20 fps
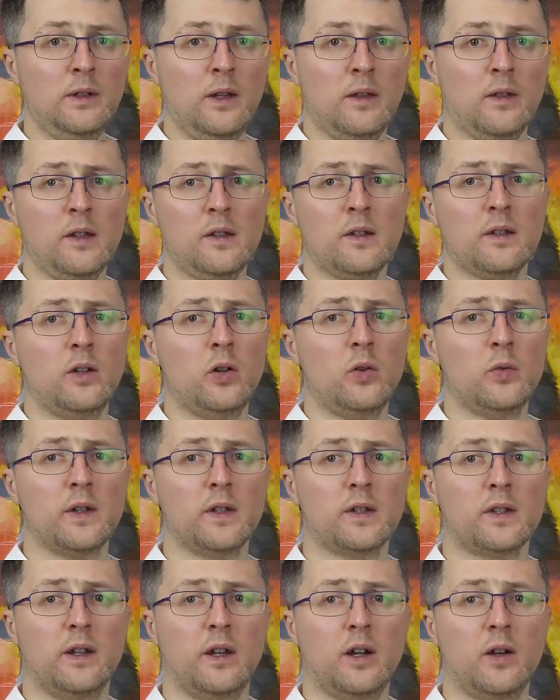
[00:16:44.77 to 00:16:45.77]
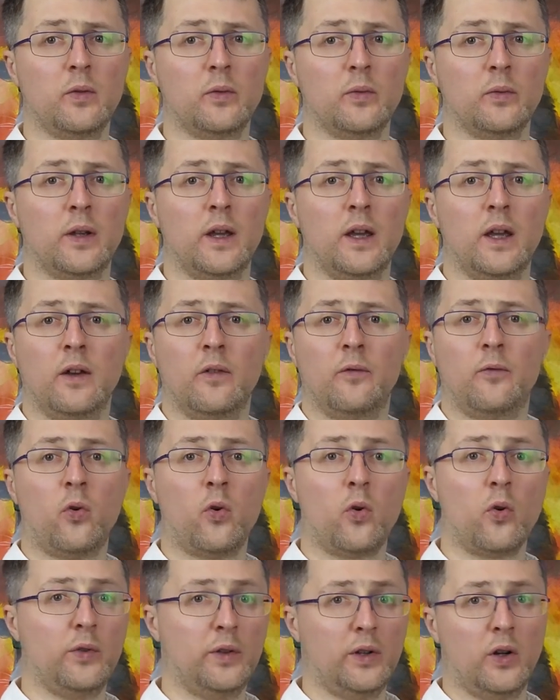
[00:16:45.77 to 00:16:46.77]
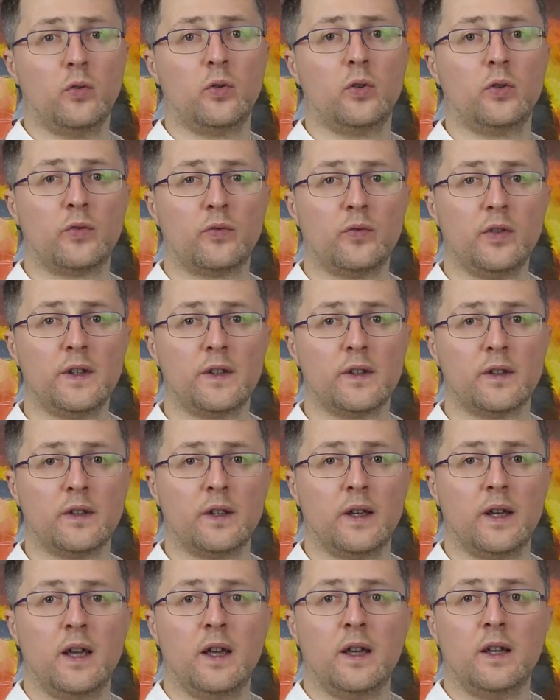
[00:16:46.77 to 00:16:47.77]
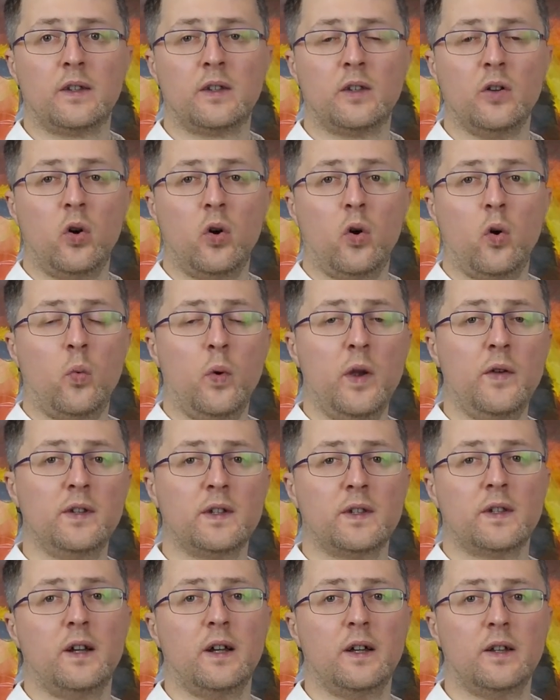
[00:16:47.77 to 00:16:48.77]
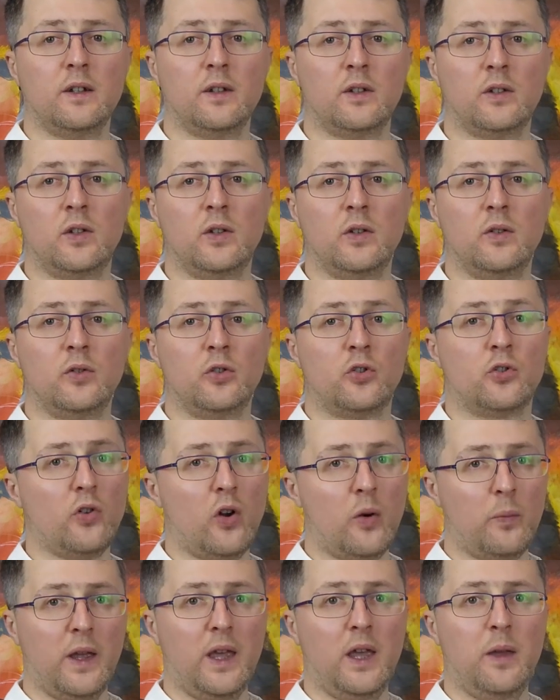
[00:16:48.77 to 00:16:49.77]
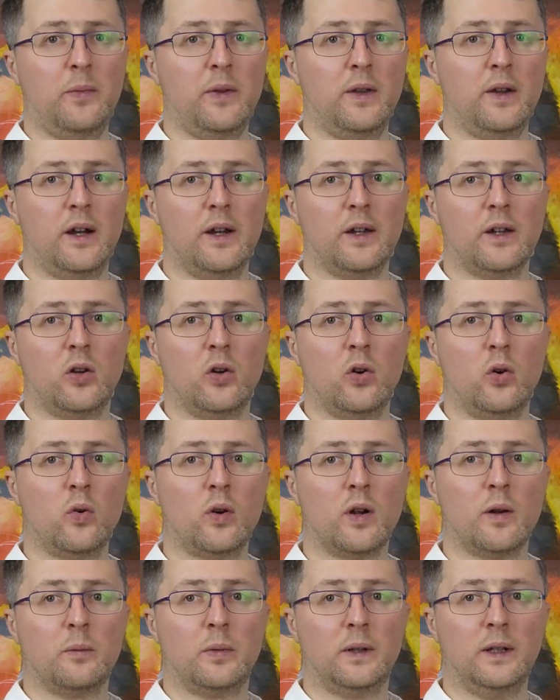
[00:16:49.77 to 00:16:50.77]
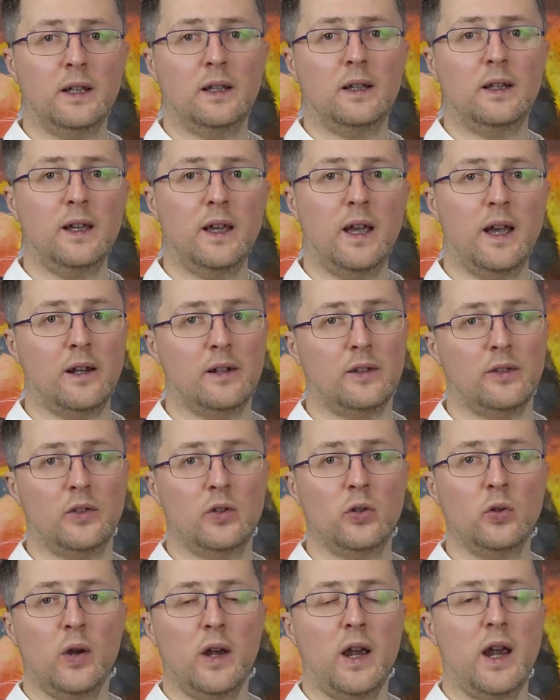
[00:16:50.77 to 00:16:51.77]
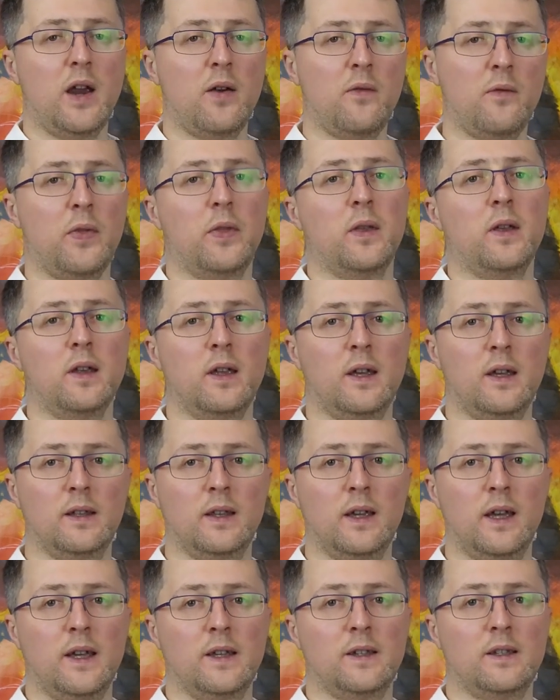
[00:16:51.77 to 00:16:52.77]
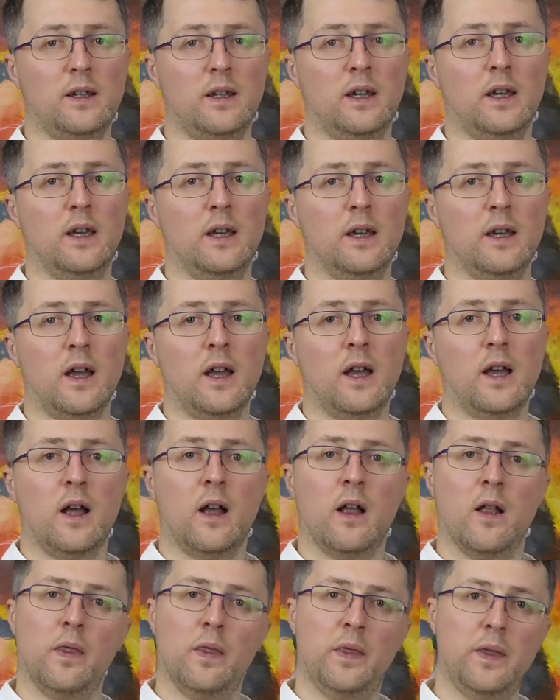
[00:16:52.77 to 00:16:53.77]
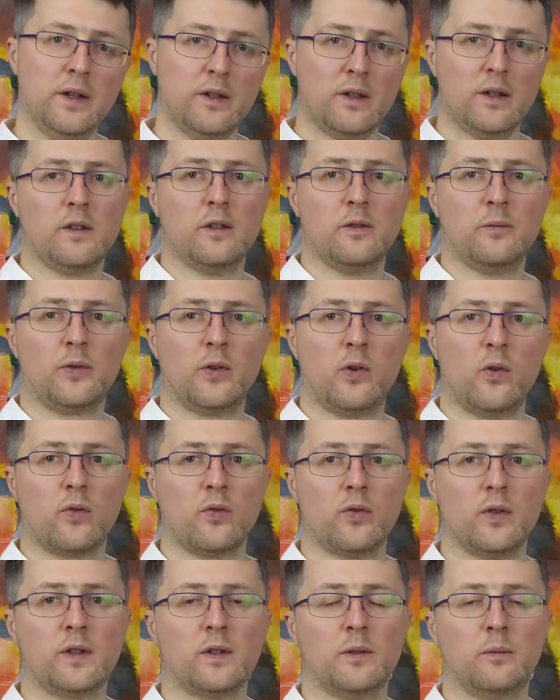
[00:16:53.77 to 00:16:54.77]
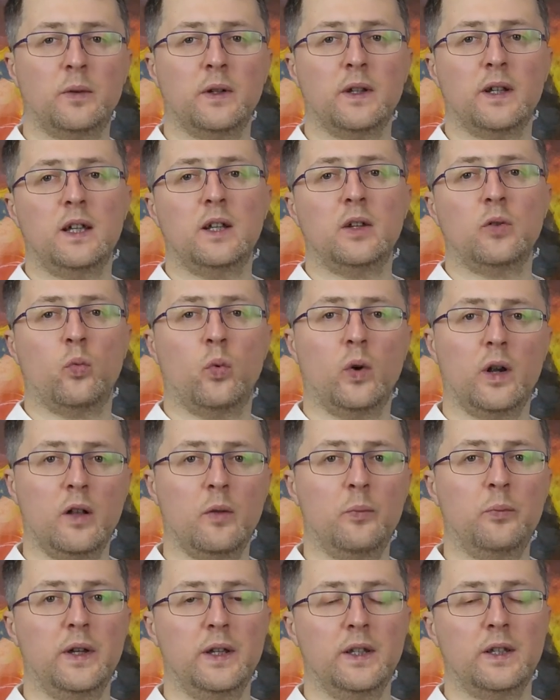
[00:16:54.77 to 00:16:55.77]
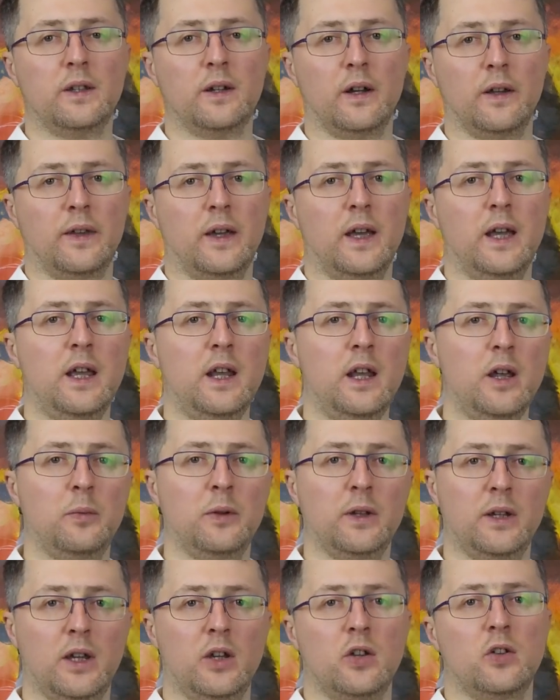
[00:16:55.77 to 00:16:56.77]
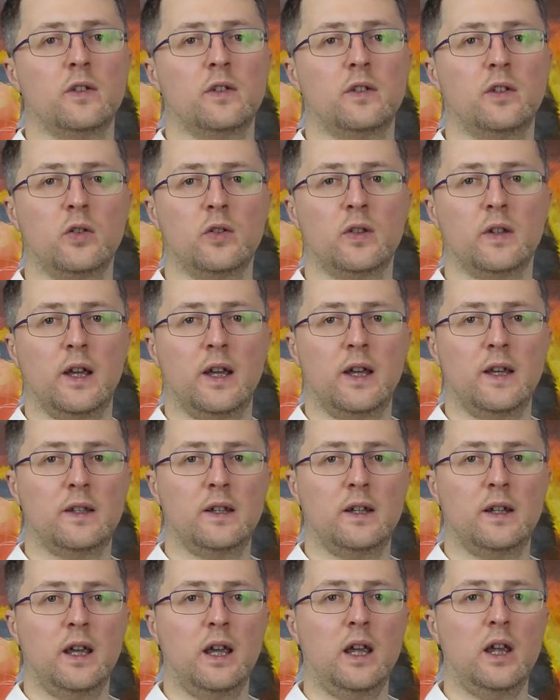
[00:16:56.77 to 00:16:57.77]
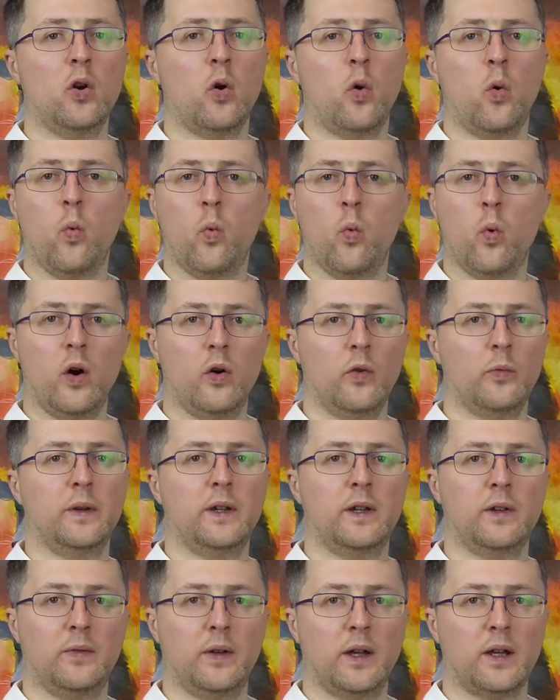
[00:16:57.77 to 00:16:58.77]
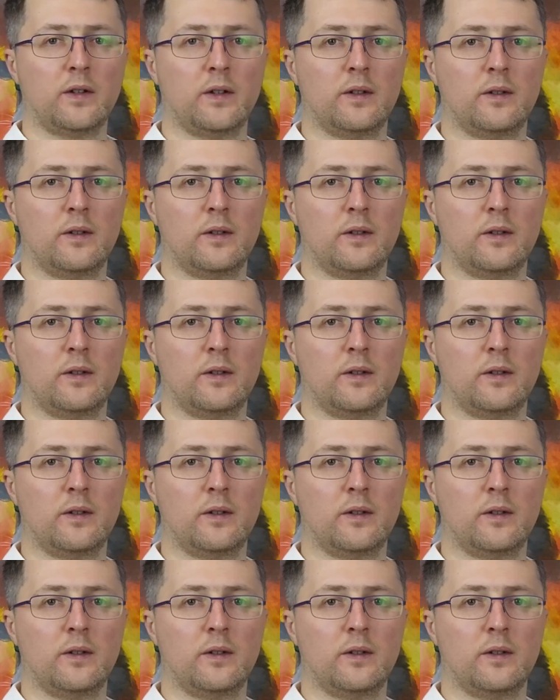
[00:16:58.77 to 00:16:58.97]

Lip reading: This slows us down for no good reason. So we've decided to drop API-go completely and do everything in SDK. This is in progress, but it will be done. Any applications using SDK won't be affected.